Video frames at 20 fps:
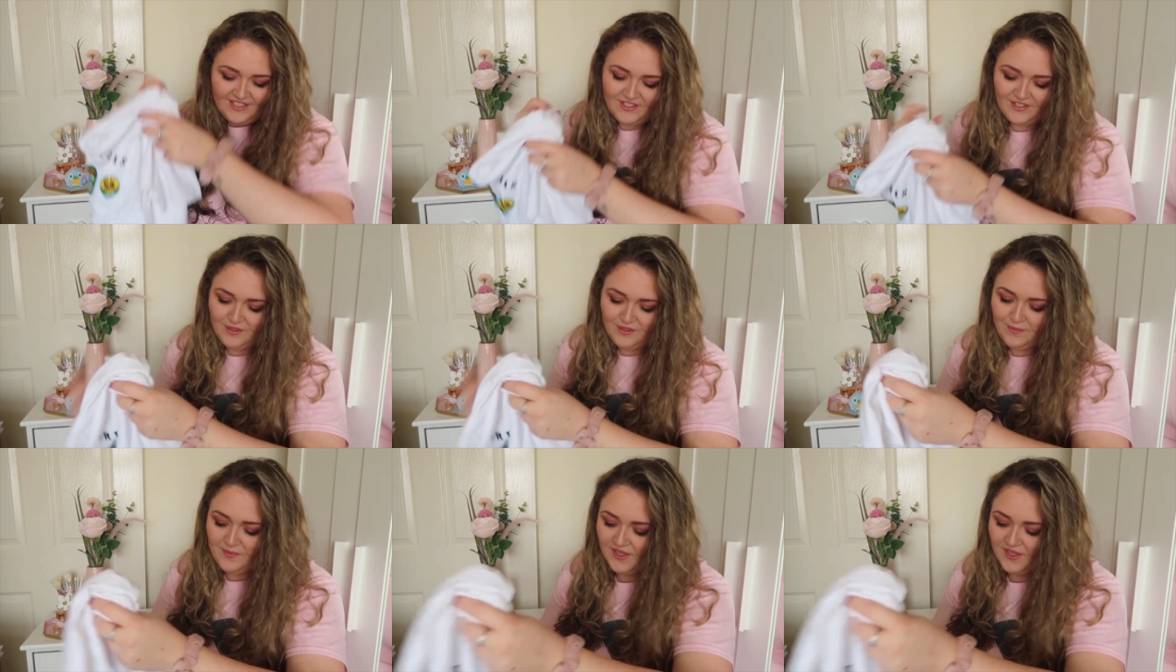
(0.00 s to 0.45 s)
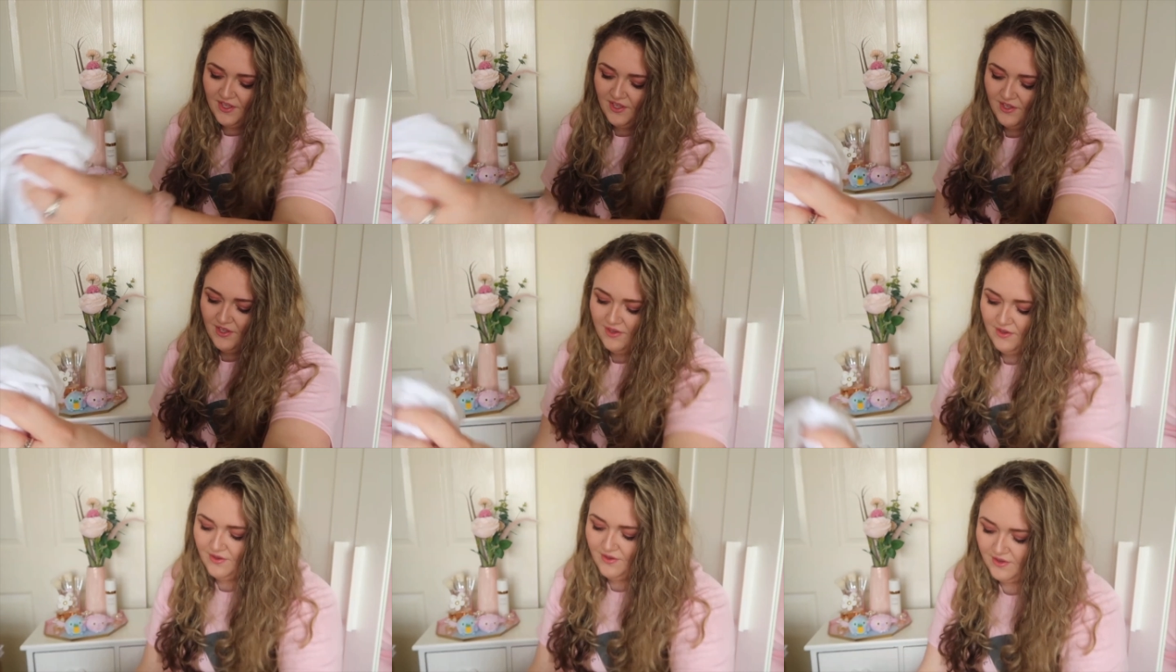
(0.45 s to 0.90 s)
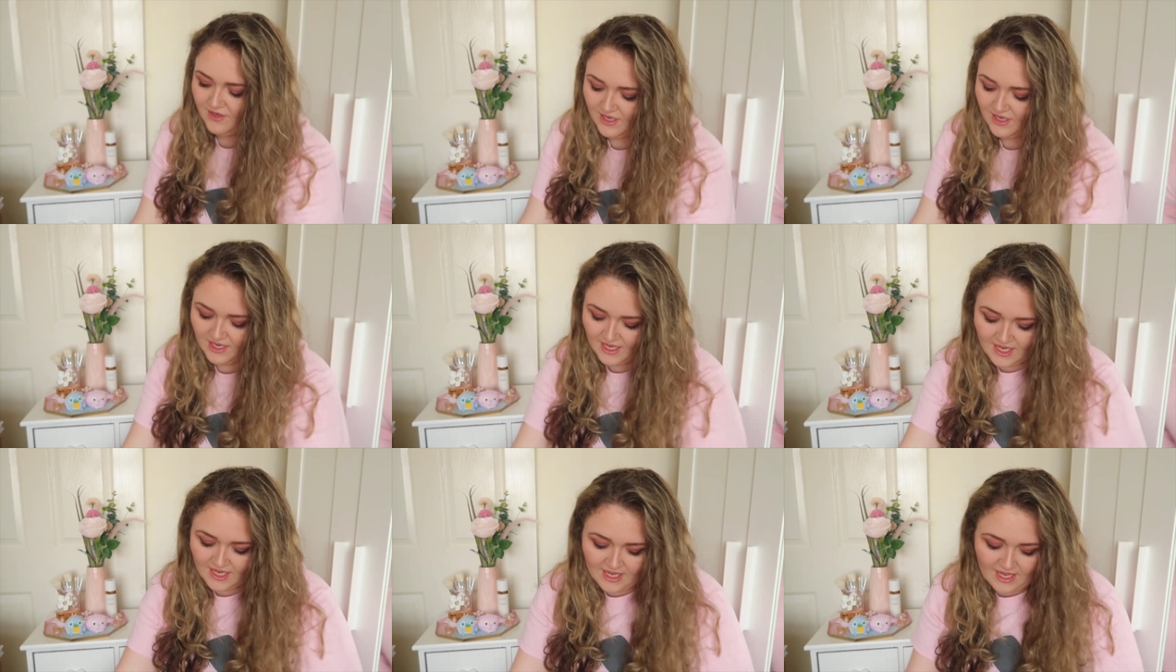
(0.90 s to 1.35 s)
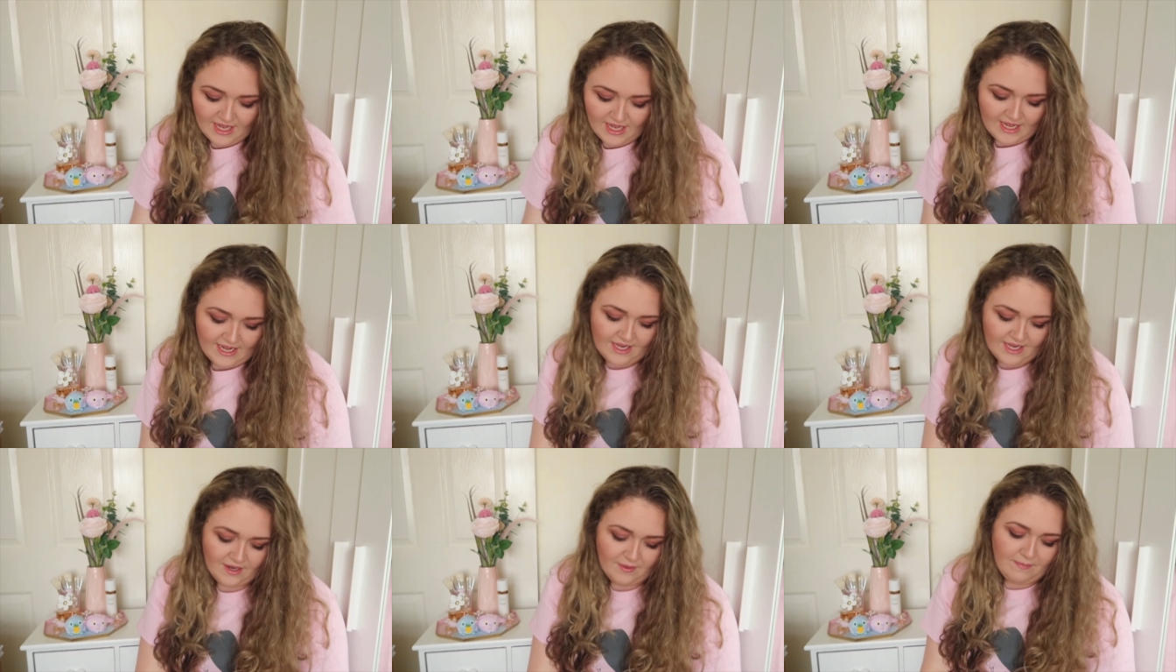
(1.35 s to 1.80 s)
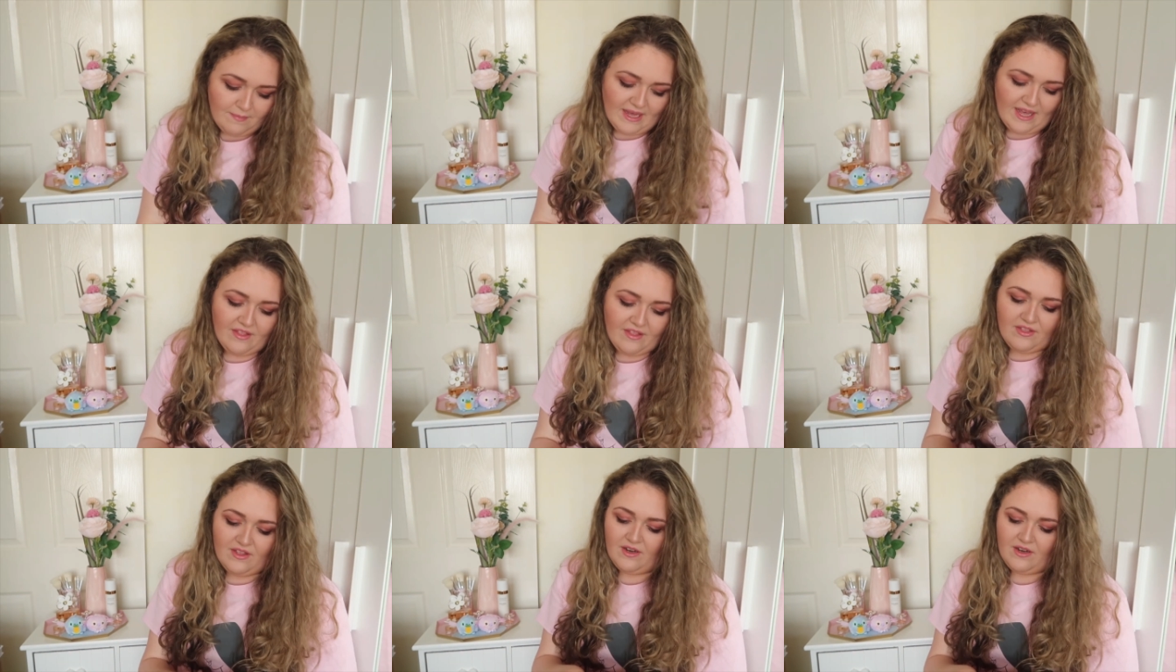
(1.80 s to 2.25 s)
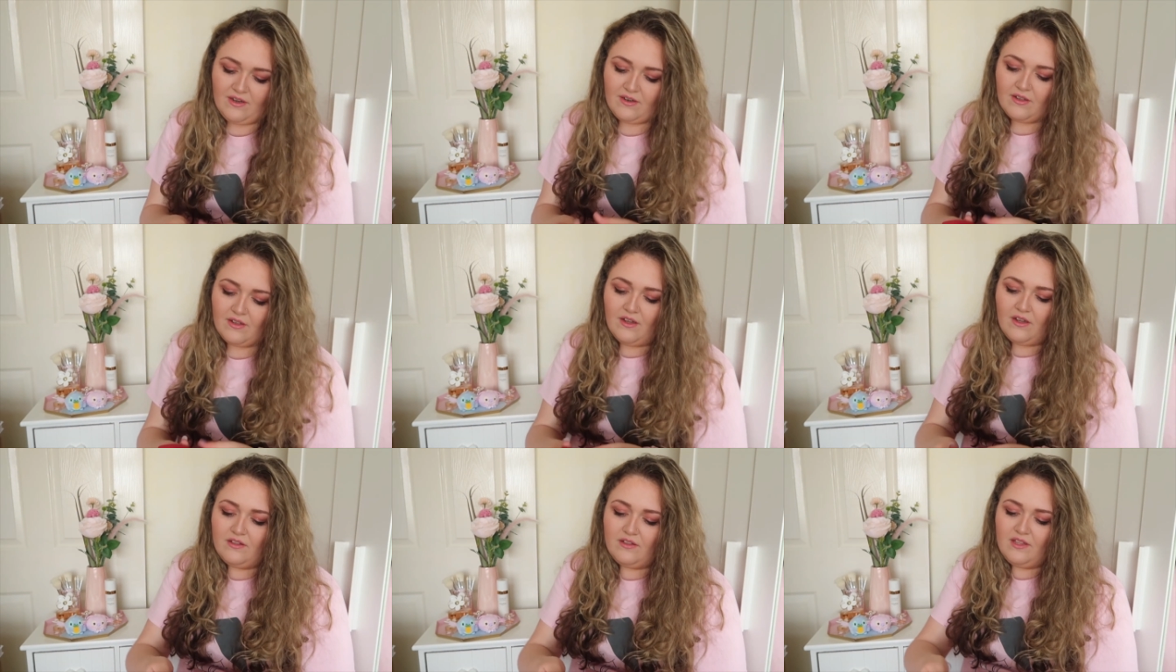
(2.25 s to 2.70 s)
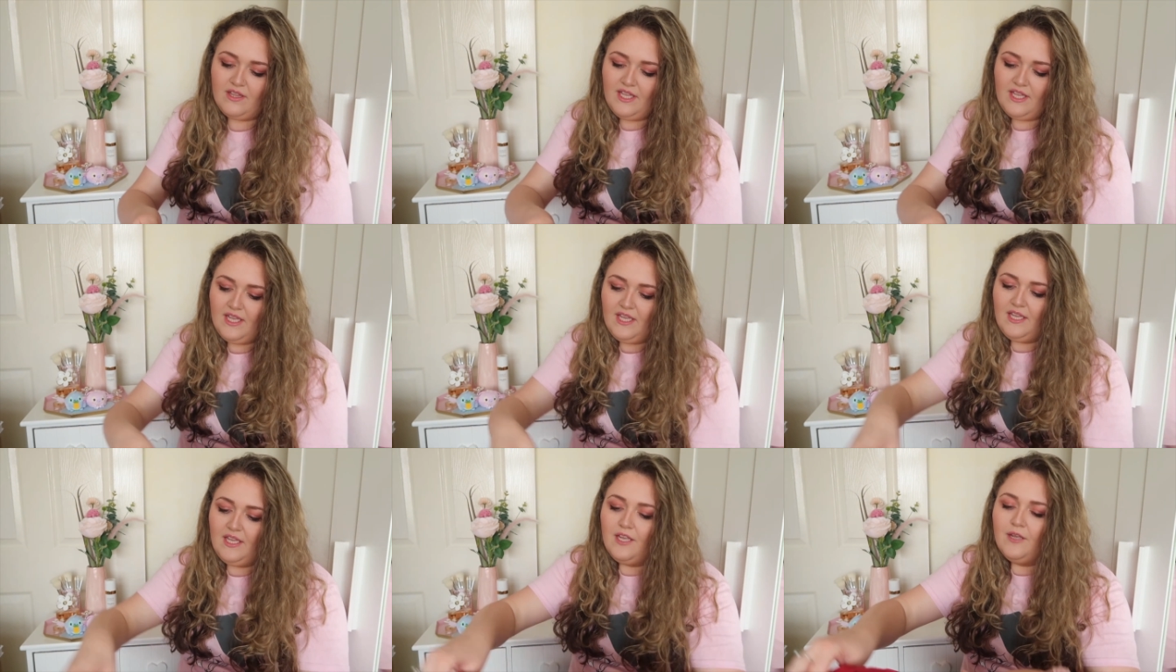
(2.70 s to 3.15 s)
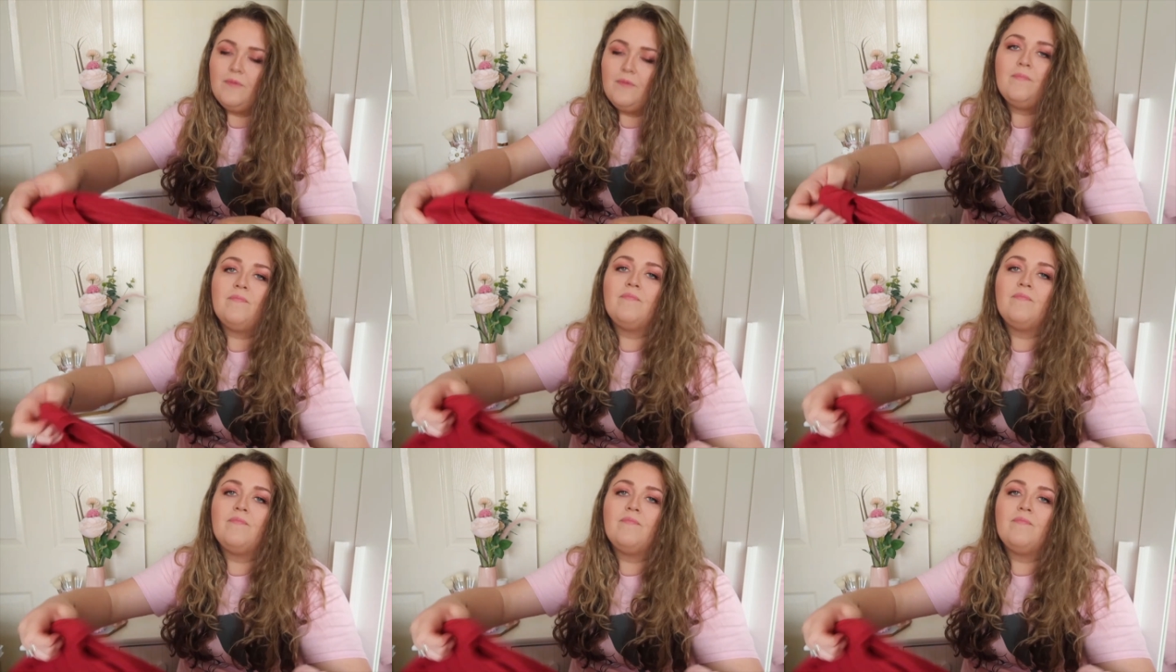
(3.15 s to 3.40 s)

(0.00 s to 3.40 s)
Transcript: super cute, and Bethan got the